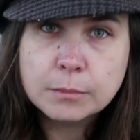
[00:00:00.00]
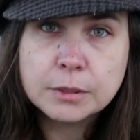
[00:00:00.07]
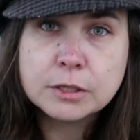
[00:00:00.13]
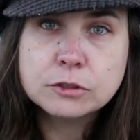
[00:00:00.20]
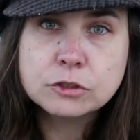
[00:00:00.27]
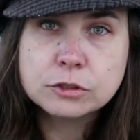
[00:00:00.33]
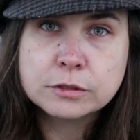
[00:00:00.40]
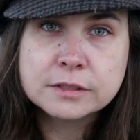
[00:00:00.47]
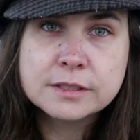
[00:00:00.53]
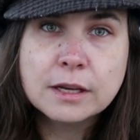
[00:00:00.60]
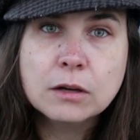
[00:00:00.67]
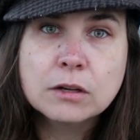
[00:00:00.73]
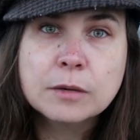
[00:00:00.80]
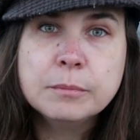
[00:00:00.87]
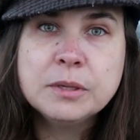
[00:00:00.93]
But it sure as
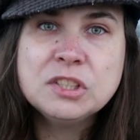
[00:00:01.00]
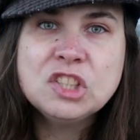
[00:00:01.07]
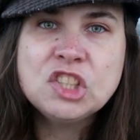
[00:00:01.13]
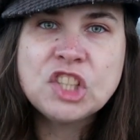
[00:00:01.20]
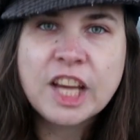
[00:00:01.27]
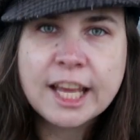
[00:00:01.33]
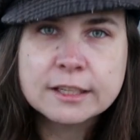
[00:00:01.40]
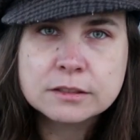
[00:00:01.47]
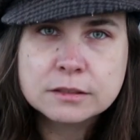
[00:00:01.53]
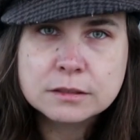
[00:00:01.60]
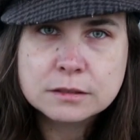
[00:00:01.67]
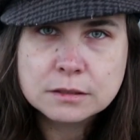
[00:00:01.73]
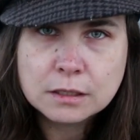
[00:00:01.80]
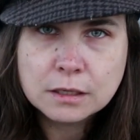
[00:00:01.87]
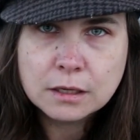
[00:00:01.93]
hell can be
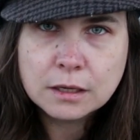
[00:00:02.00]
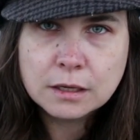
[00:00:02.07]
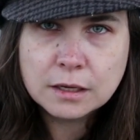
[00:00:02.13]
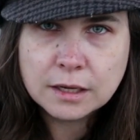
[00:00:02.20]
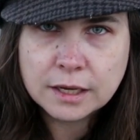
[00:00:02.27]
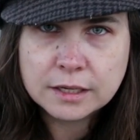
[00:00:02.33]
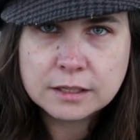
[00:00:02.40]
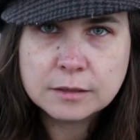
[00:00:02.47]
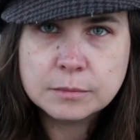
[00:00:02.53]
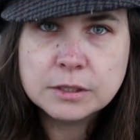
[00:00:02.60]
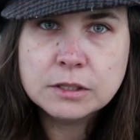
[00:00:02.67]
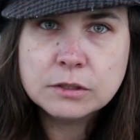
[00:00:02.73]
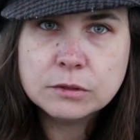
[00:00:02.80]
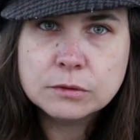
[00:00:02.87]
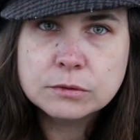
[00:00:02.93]
channeled, and it can
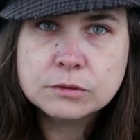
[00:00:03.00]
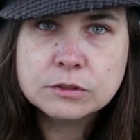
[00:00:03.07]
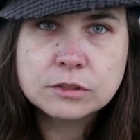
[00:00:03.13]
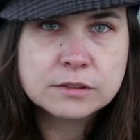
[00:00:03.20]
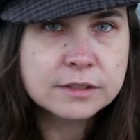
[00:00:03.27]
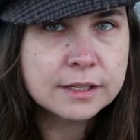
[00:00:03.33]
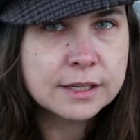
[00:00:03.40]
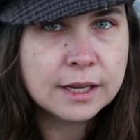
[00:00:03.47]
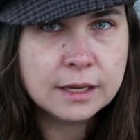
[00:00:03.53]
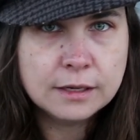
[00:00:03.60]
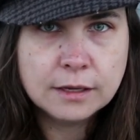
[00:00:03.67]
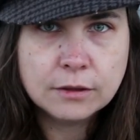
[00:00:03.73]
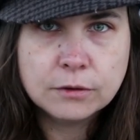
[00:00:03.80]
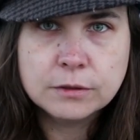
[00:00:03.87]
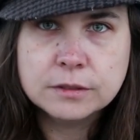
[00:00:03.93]
be used just like
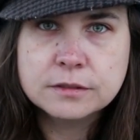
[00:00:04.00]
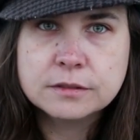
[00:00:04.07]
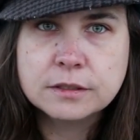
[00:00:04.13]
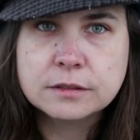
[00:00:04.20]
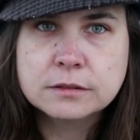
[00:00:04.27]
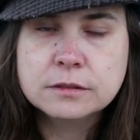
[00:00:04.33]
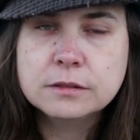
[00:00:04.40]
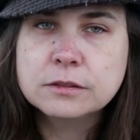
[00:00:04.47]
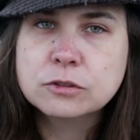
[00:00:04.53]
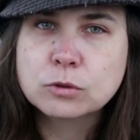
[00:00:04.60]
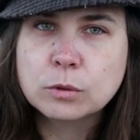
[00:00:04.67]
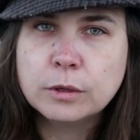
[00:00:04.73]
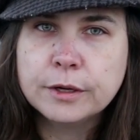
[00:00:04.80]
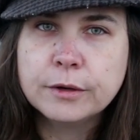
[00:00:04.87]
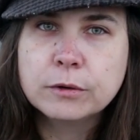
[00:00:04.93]
any other instinct to
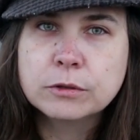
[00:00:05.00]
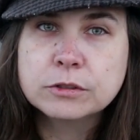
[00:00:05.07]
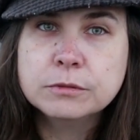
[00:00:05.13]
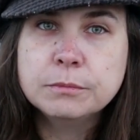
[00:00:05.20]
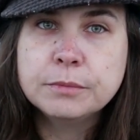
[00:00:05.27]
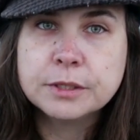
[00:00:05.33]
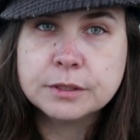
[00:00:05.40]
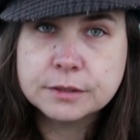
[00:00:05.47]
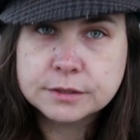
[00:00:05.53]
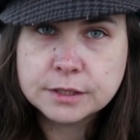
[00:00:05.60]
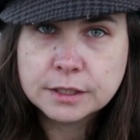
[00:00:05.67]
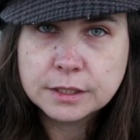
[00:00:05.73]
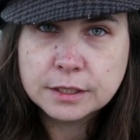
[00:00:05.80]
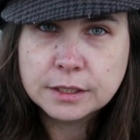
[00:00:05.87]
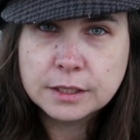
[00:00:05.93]
destroy or to
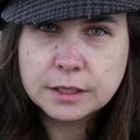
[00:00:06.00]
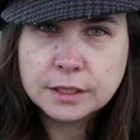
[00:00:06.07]
build.